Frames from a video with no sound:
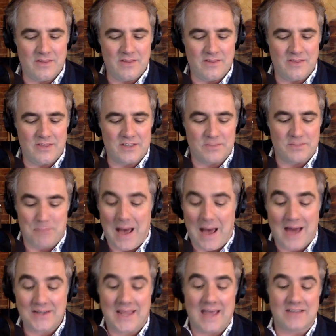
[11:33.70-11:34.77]
this
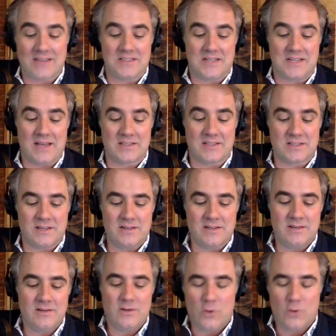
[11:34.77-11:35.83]
podcast guest,
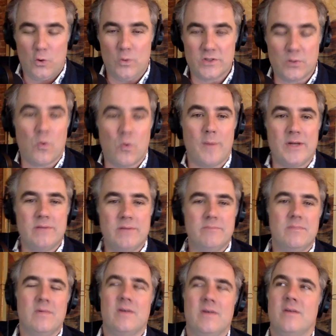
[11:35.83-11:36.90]
who is a woman,
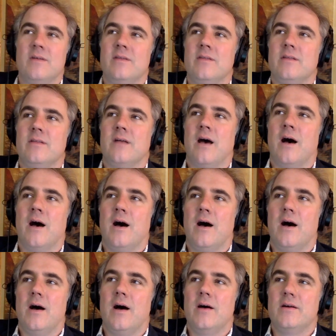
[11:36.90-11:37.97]

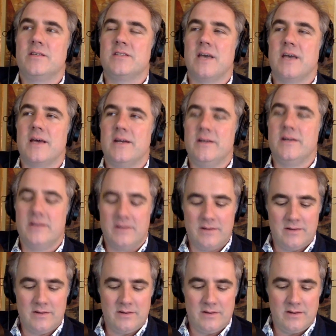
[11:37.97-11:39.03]
uh, said,
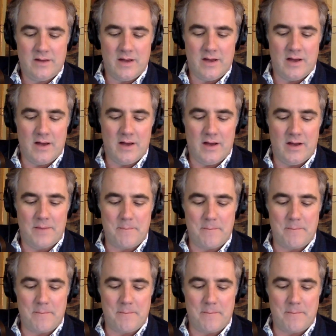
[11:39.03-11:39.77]
uh,